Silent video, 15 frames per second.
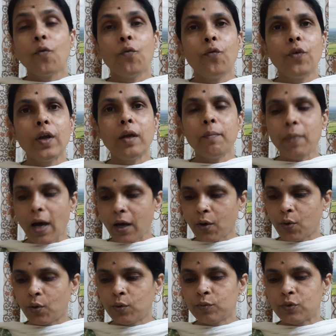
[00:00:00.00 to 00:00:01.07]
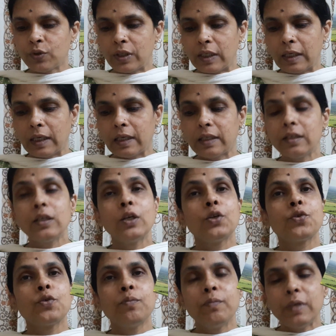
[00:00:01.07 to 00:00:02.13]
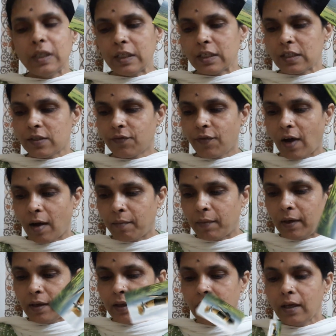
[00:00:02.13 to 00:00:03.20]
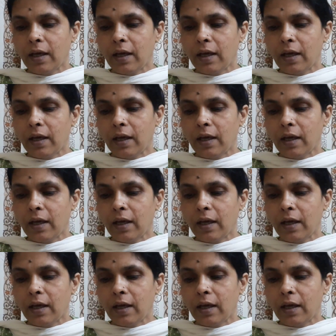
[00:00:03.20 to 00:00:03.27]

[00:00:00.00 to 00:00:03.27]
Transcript: way back home to England to meet his family